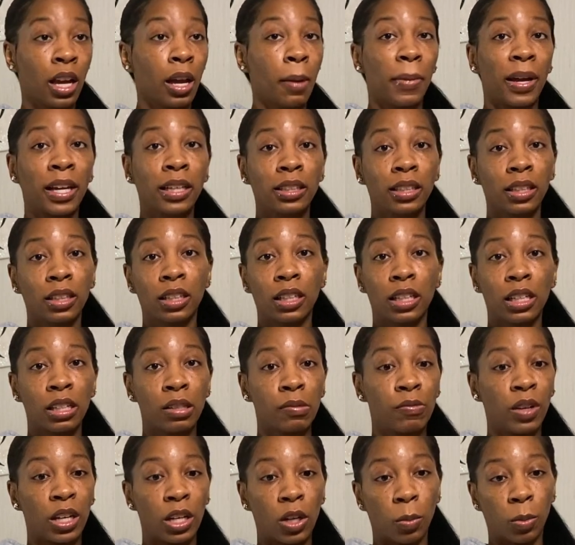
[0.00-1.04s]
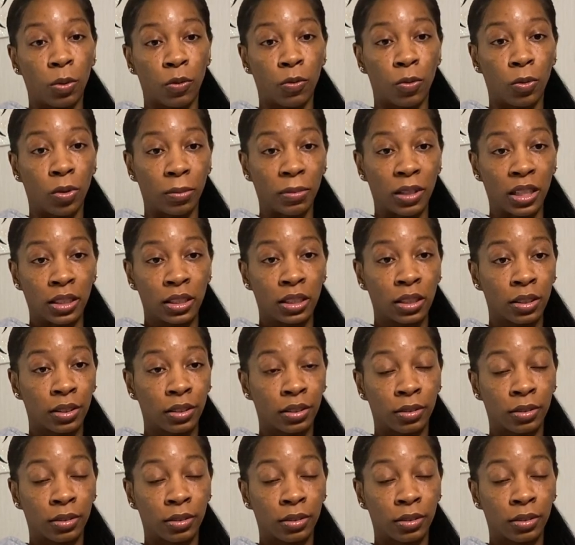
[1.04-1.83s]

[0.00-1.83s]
Basically video performance,